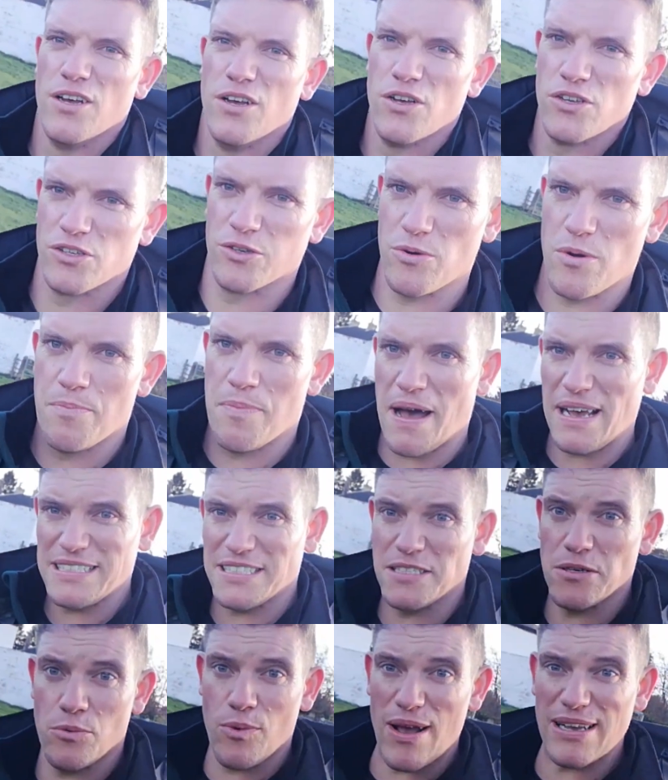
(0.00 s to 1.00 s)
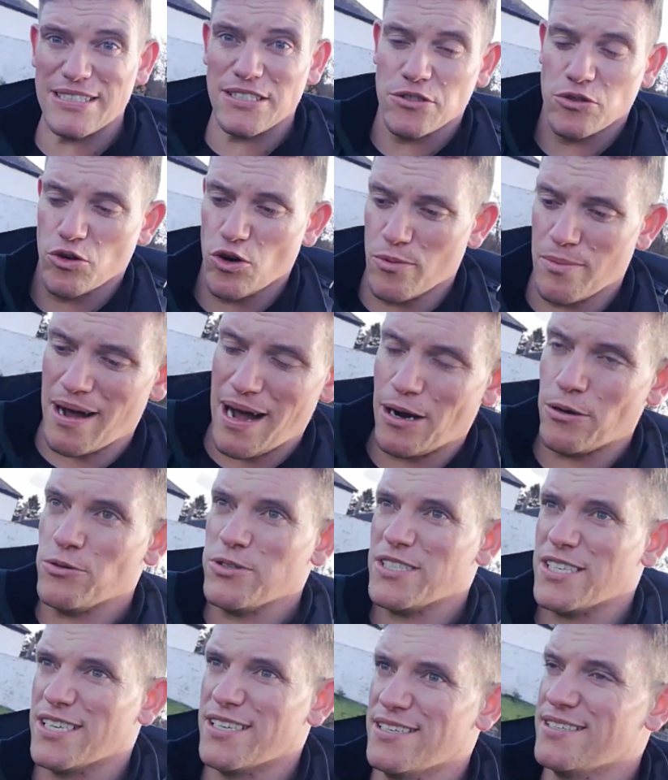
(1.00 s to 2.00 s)
So we're past the West Home
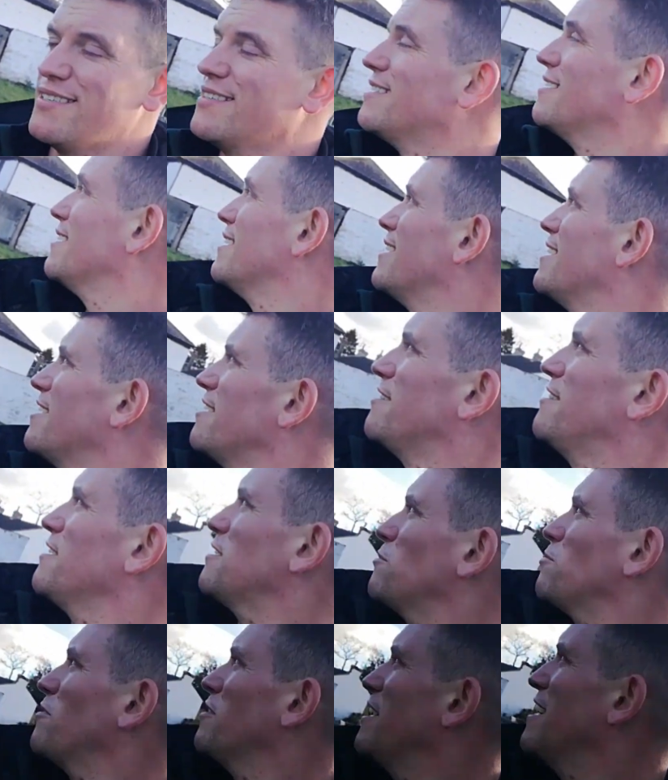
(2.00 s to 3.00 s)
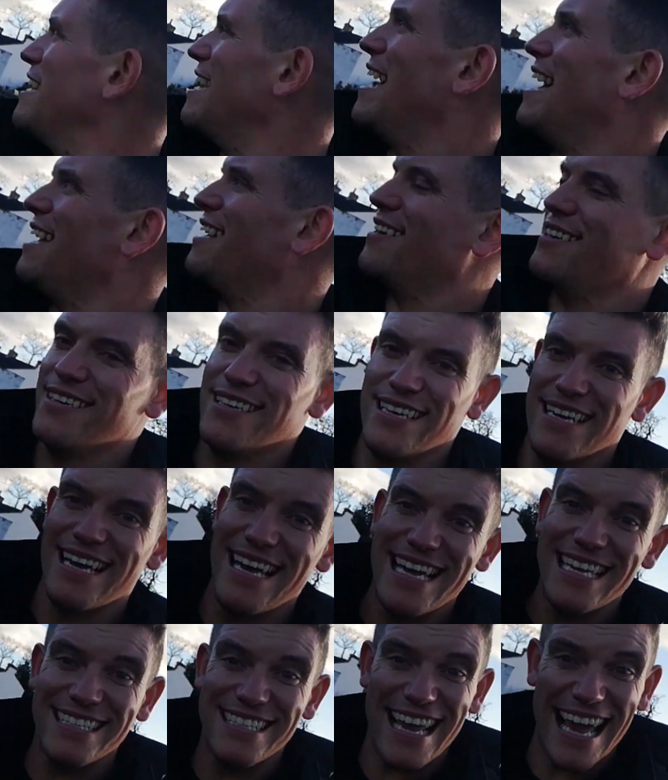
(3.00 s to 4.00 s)
house. This one here
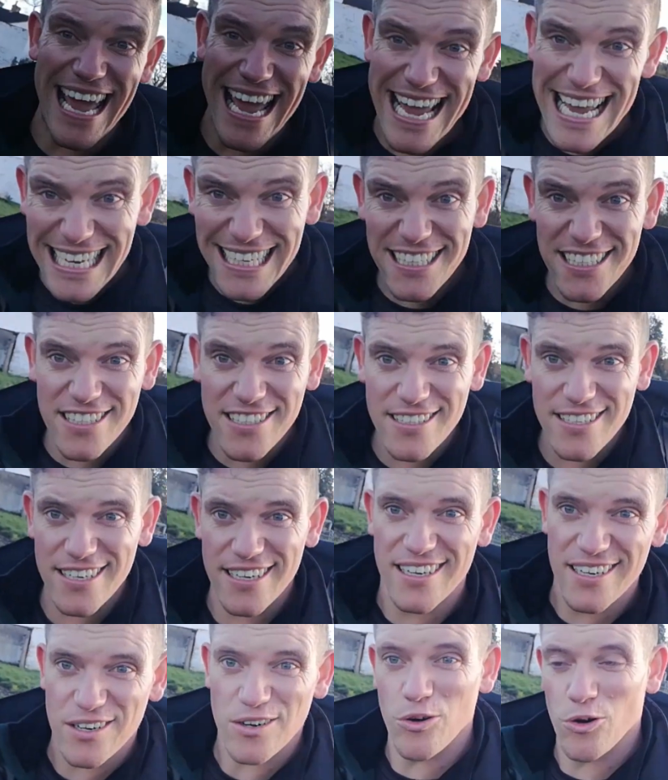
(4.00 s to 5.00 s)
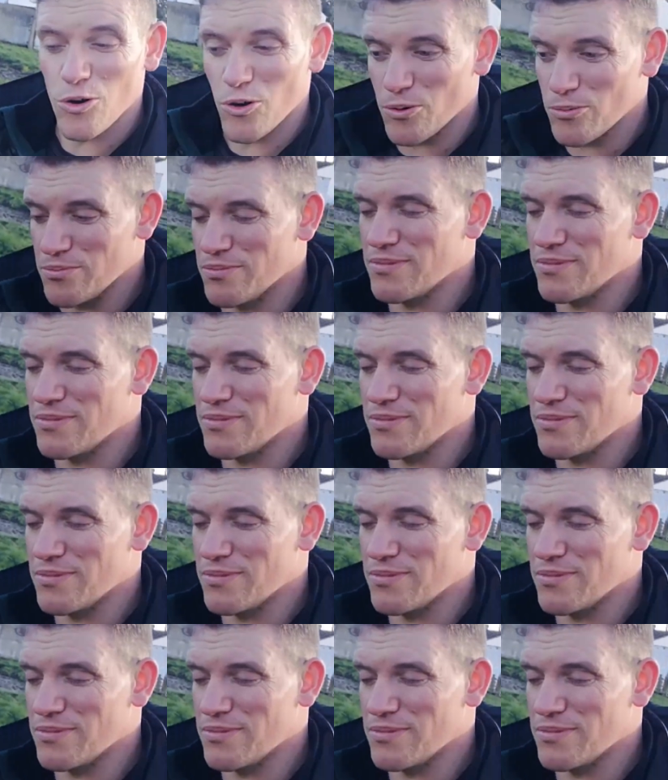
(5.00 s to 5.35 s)
is East Home